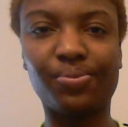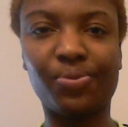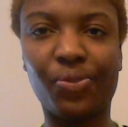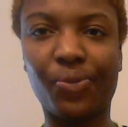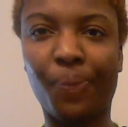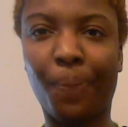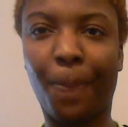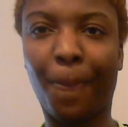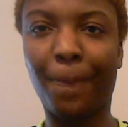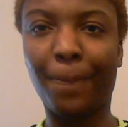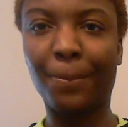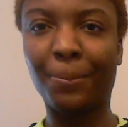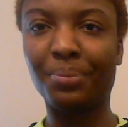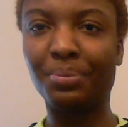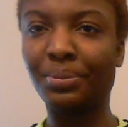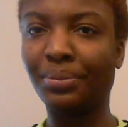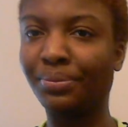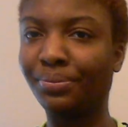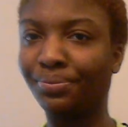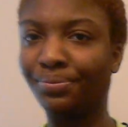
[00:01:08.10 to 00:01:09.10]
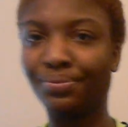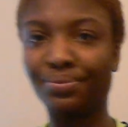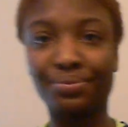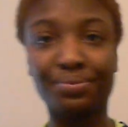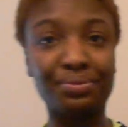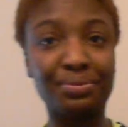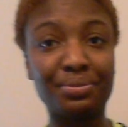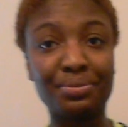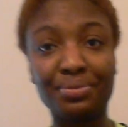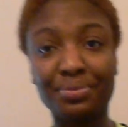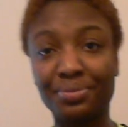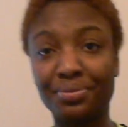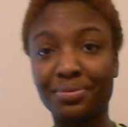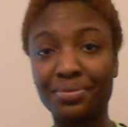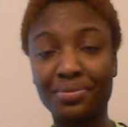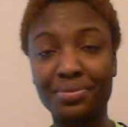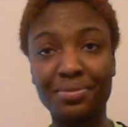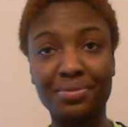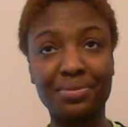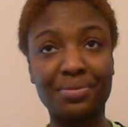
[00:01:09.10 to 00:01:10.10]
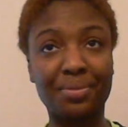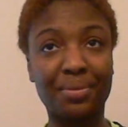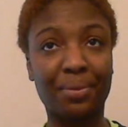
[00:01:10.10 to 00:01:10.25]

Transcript: Nobody speaks.